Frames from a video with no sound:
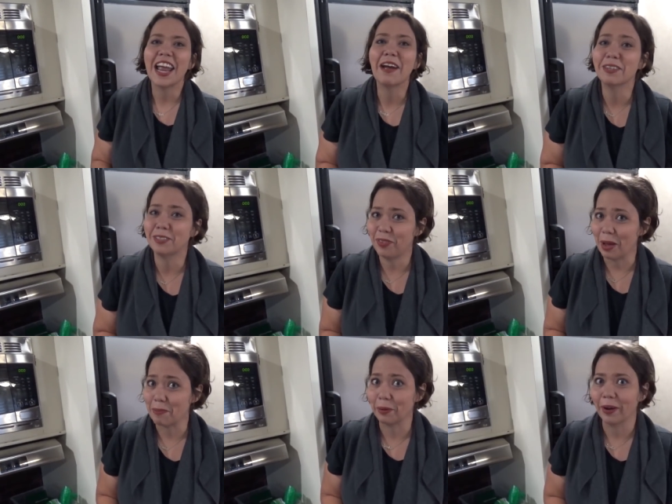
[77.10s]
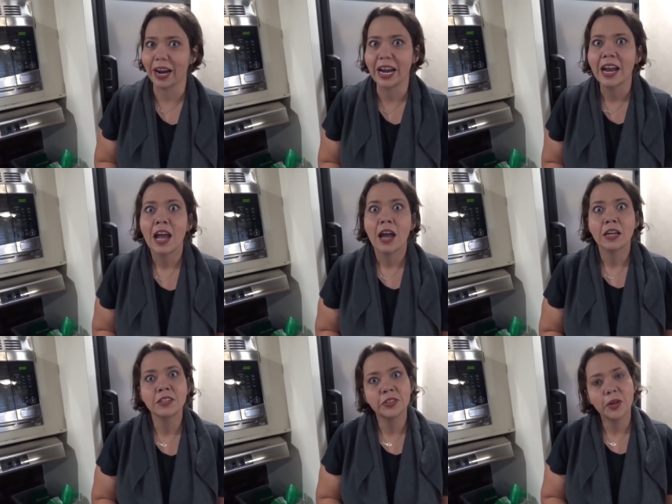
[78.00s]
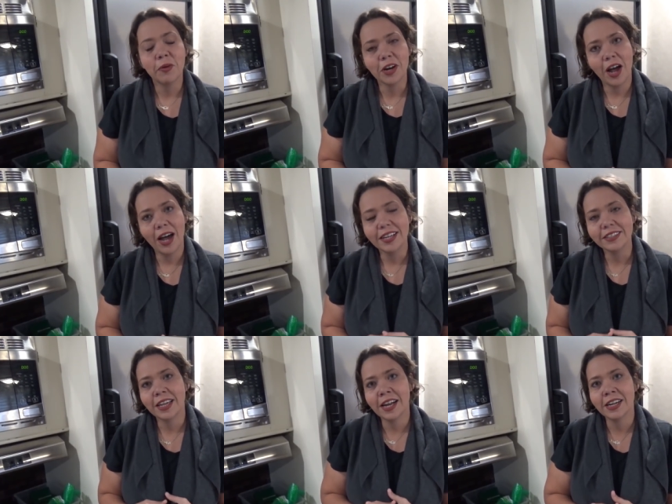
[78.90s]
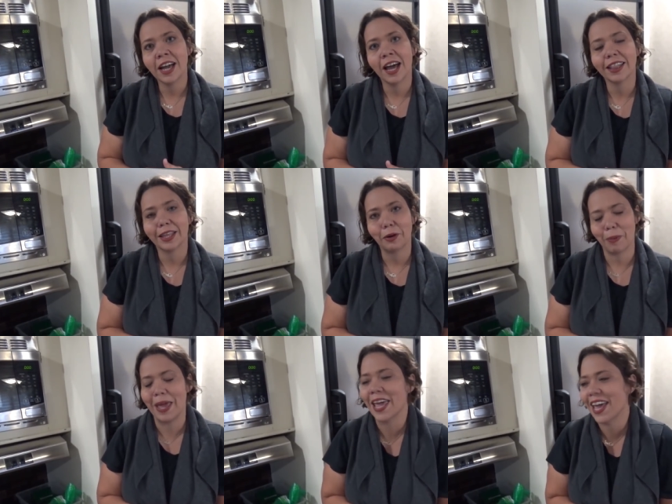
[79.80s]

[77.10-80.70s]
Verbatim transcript: It was February. And so our eyes kind of got a little big.